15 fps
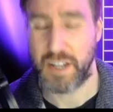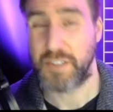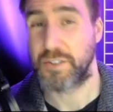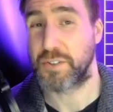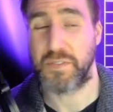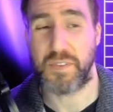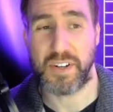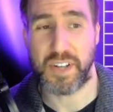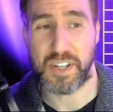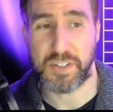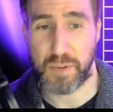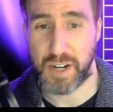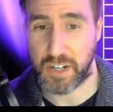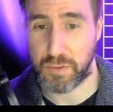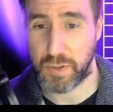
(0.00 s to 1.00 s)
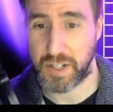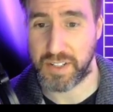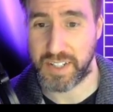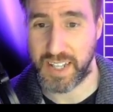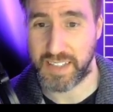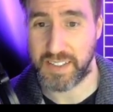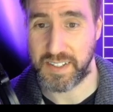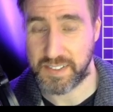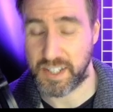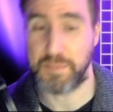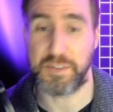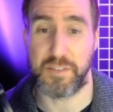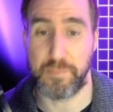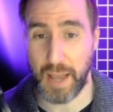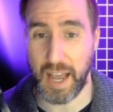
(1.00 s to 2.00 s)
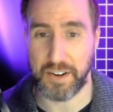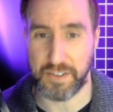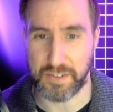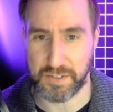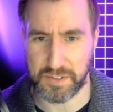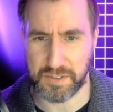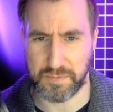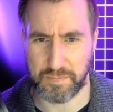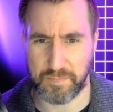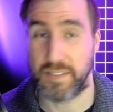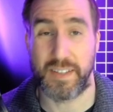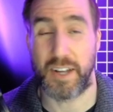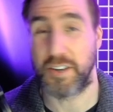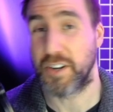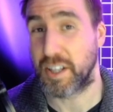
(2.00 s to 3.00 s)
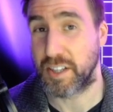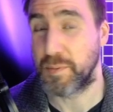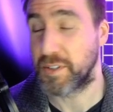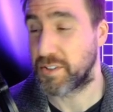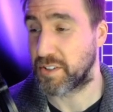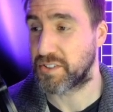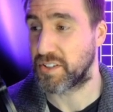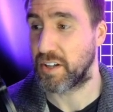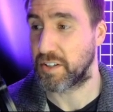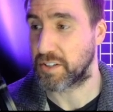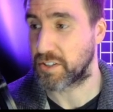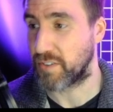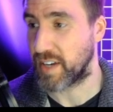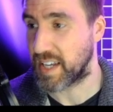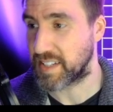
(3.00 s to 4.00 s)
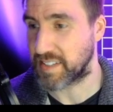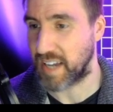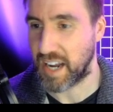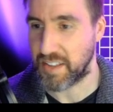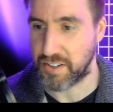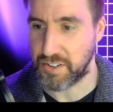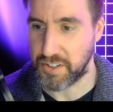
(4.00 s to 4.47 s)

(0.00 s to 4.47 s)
So it's a very nice way to quickly get these types of patterns. Now you're not limited to solid grays either.